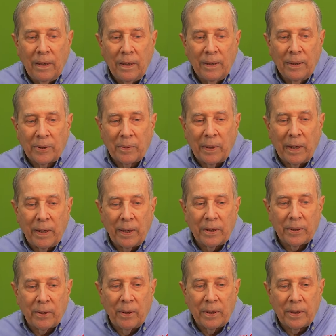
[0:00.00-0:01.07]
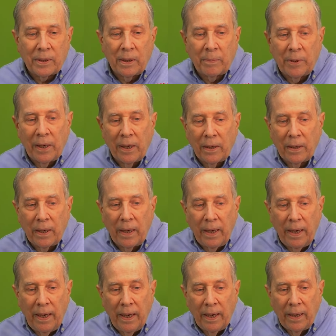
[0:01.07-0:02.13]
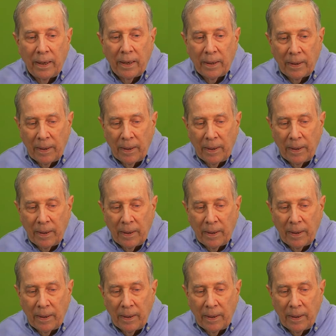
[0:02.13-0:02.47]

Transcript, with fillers: This one I think has already slipped out and